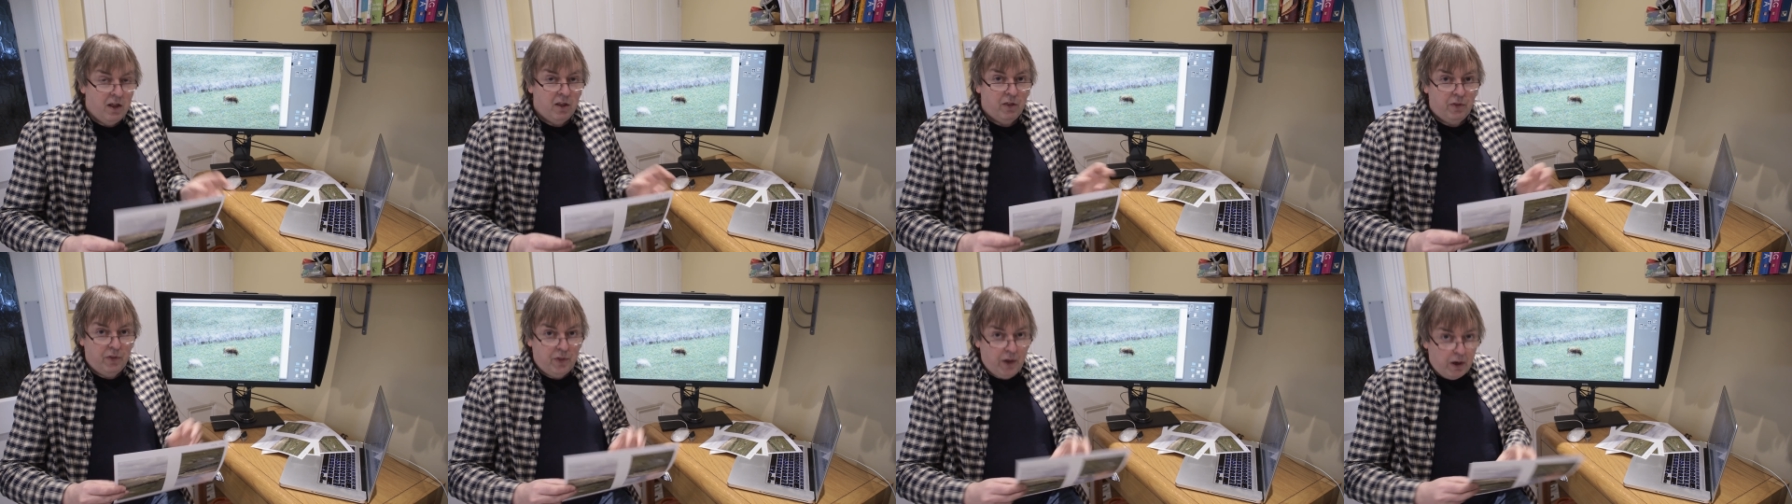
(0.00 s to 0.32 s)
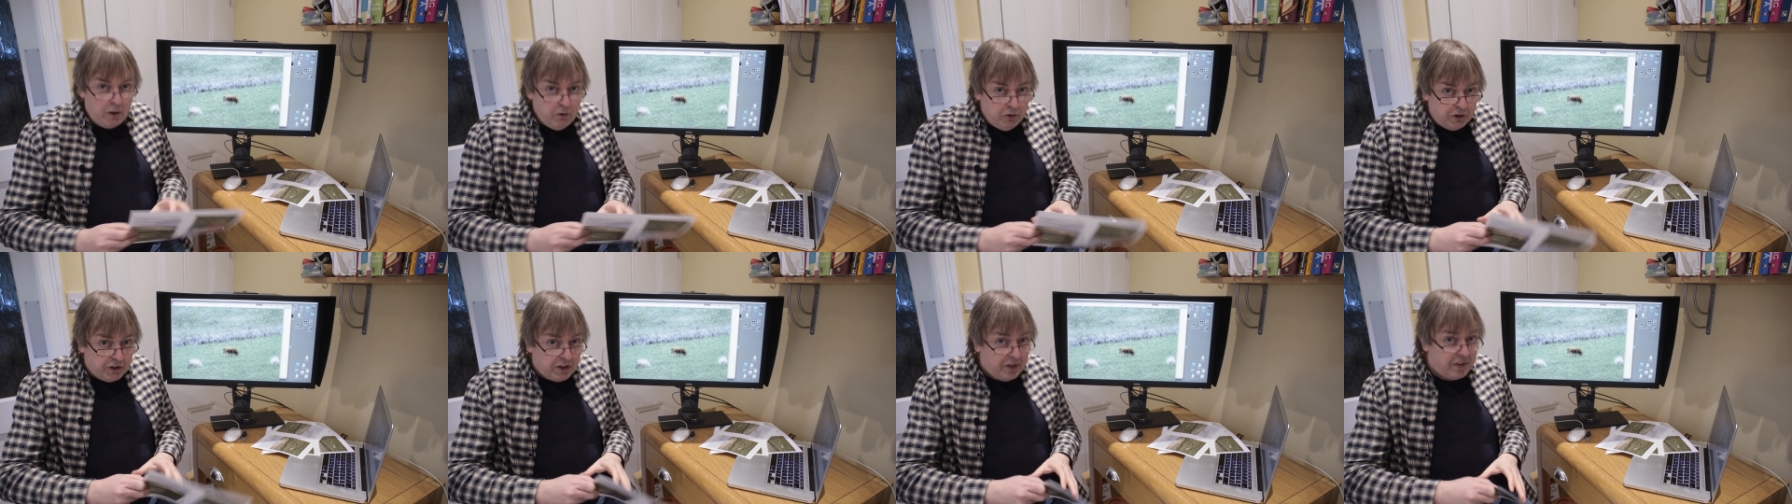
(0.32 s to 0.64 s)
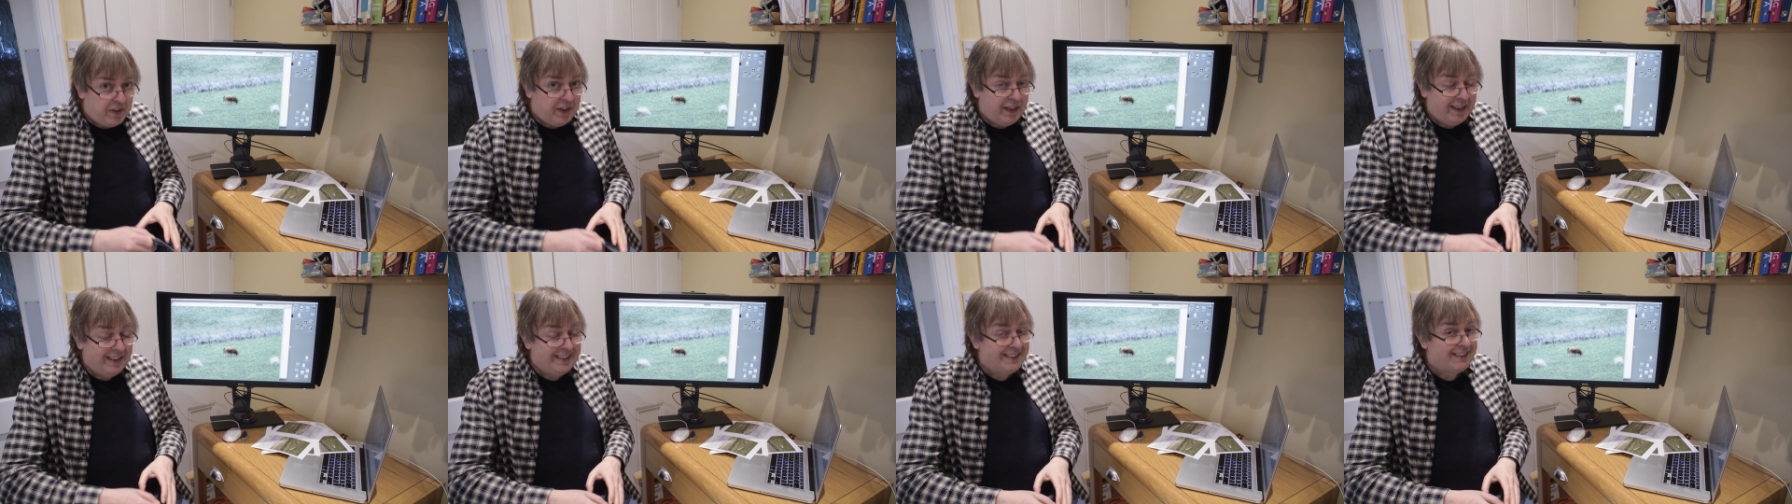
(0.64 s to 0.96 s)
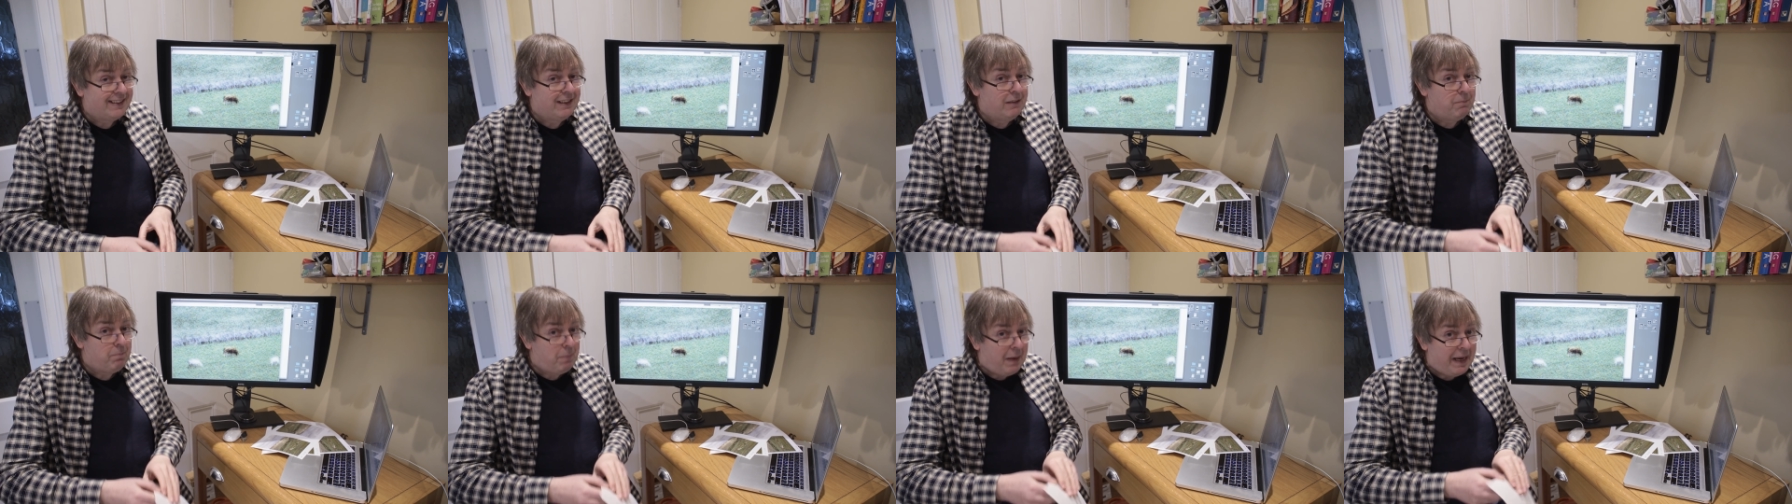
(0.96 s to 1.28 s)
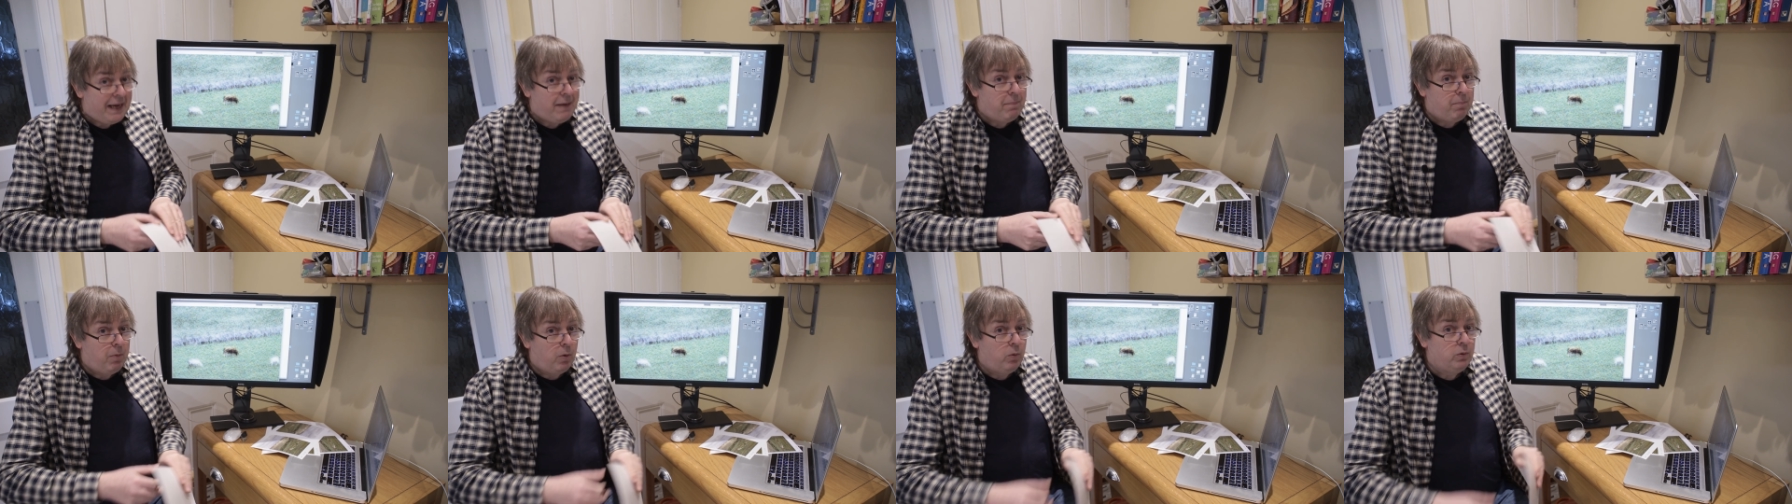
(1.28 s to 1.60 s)
Those are things that
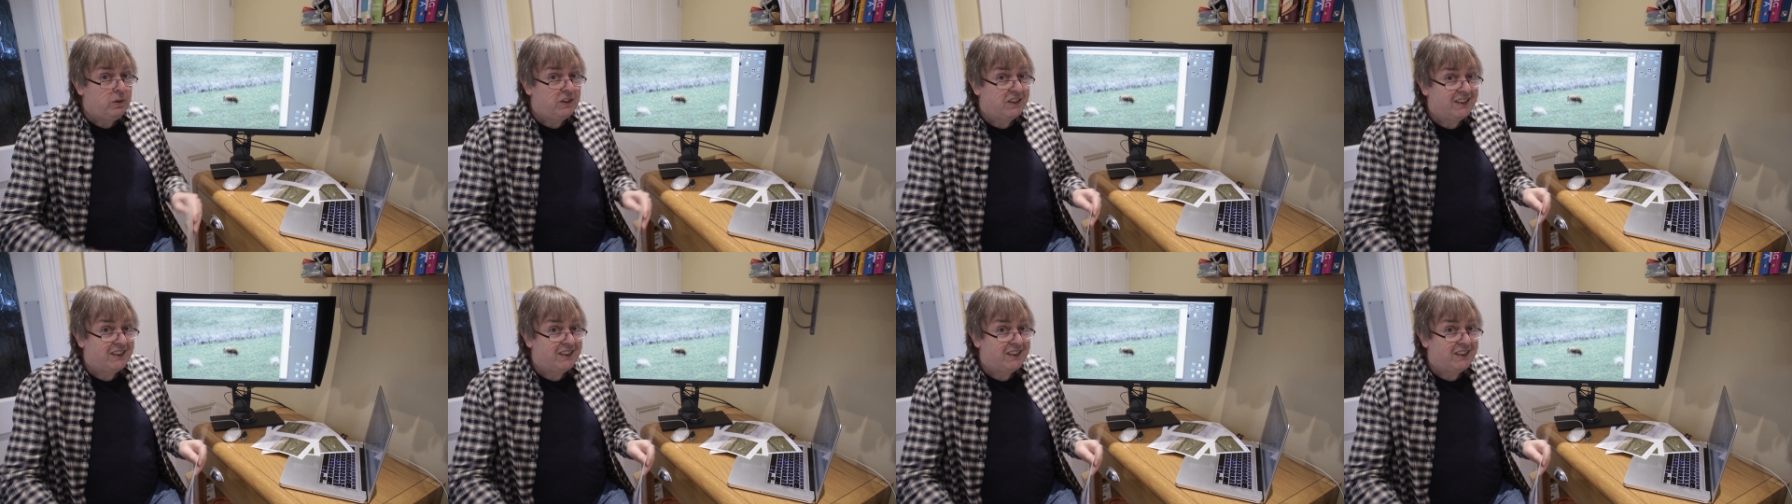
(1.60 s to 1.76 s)
people